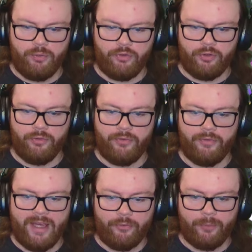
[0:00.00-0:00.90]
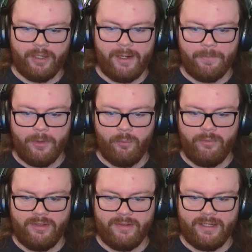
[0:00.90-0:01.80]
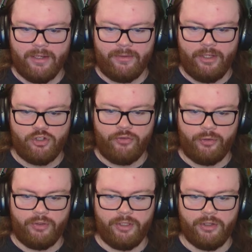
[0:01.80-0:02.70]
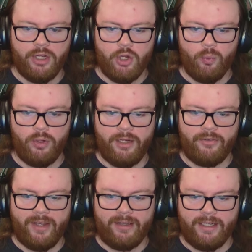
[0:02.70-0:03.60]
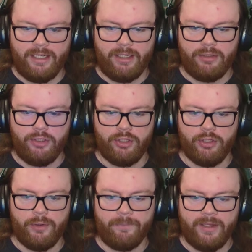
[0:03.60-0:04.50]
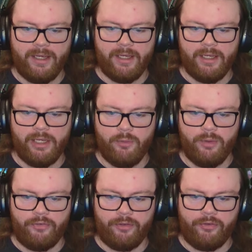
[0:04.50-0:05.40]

returns. That's why, when we did the calculations earlier, we're not exactly getting, you know, uh, what is it?